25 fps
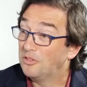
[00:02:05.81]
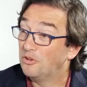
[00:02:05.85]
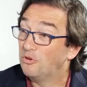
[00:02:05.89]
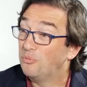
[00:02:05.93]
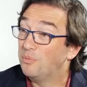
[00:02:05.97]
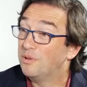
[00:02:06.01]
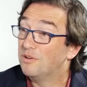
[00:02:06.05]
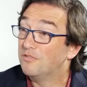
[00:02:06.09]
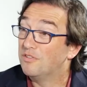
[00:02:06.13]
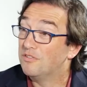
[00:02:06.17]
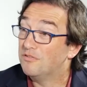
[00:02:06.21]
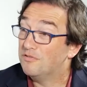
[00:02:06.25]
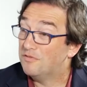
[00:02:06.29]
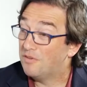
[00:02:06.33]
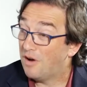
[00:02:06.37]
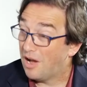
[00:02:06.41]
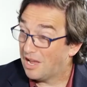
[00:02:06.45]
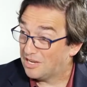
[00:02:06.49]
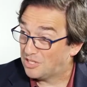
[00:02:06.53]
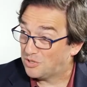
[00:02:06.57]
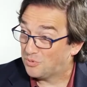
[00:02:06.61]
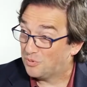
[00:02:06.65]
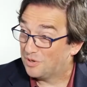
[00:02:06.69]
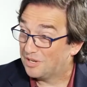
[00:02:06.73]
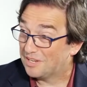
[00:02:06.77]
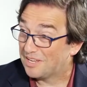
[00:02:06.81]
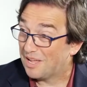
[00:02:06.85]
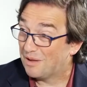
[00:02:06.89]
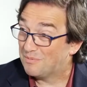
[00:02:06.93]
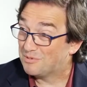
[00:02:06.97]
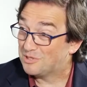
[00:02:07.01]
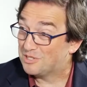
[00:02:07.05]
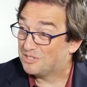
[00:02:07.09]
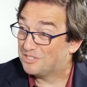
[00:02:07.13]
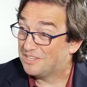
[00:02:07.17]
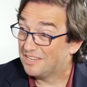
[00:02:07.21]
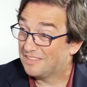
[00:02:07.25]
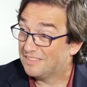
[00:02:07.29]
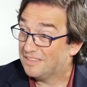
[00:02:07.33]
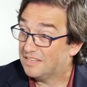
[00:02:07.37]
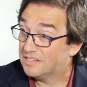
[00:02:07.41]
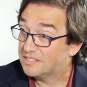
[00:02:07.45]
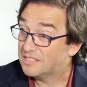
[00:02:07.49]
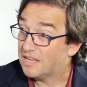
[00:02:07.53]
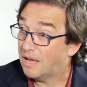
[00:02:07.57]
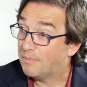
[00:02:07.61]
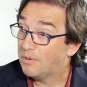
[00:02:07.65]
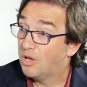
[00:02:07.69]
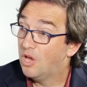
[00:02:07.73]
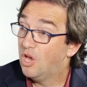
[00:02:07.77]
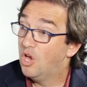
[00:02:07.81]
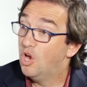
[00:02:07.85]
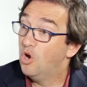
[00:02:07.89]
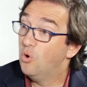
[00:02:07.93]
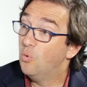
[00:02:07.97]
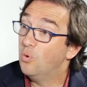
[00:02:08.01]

little bit of advice when it comes to setting this up.